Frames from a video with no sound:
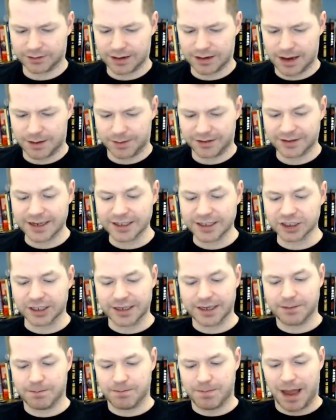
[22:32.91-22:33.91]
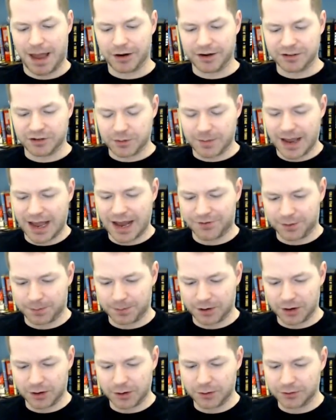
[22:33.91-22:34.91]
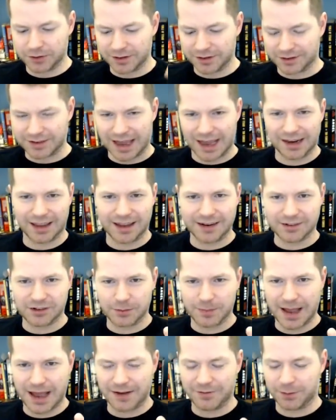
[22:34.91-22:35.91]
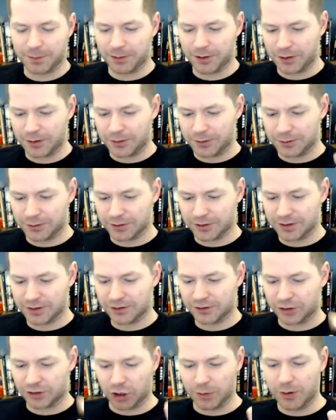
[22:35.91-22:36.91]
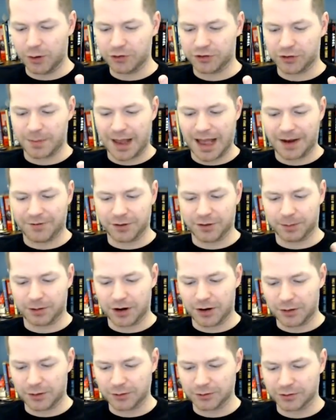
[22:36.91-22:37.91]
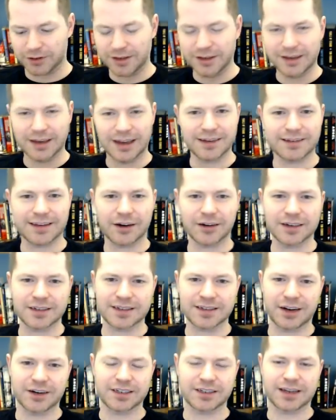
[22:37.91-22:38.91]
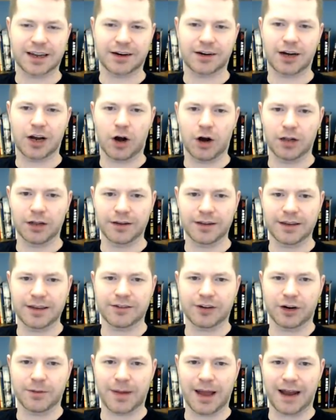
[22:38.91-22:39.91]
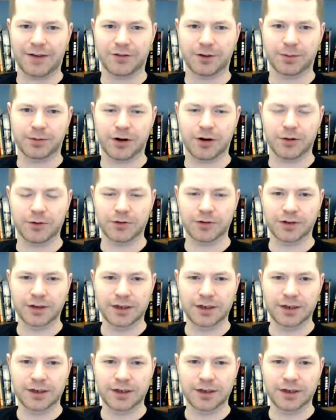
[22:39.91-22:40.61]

Um, essentially, bounties are bad for pros, satellites are bad for pros, turbos are bad for pros, etc., etc., etc. All of these are bad for pros.